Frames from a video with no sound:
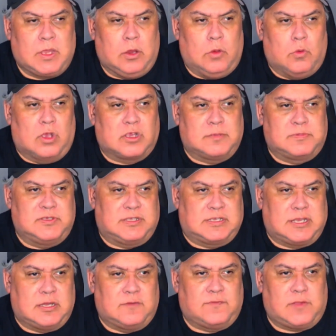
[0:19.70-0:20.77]
Welcome to the
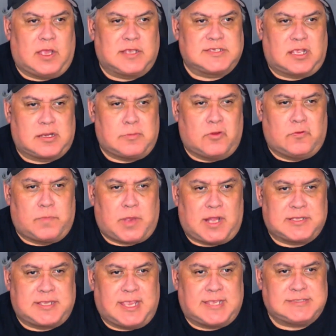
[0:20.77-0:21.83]
Vlogz Automotive
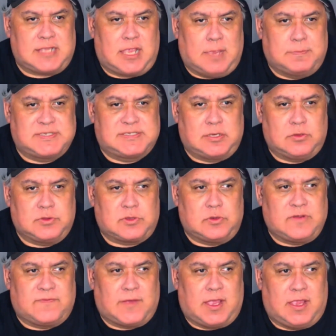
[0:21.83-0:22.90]
Podcast, episode
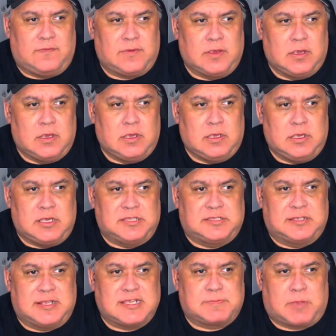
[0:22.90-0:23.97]
35. In
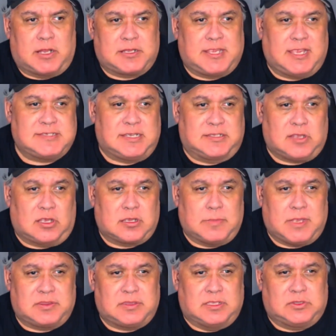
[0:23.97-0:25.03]
today's podcast, I talk
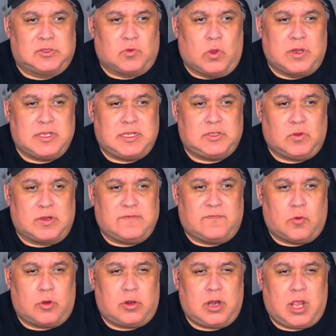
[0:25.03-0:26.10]
about the
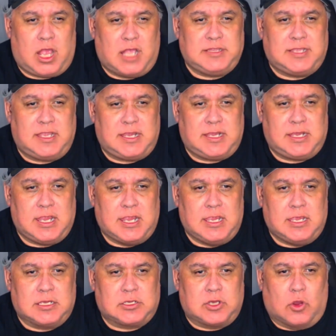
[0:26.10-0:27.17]
2024 Hyundai
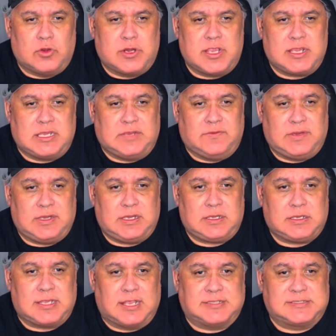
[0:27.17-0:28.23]
Kona EV
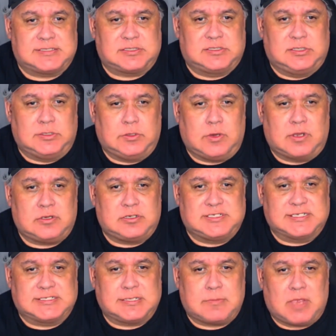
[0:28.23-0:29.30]
gets
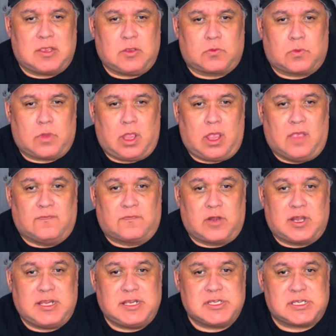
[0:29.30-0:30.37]
260 miles of
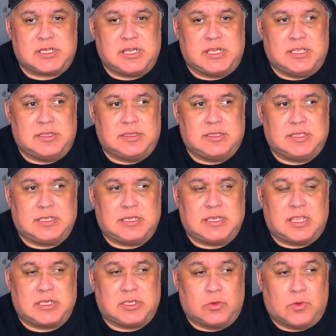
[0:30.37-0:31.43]
range in the
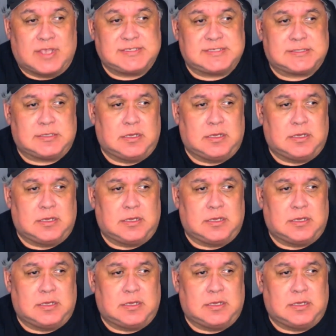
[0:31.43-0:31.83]
U.S.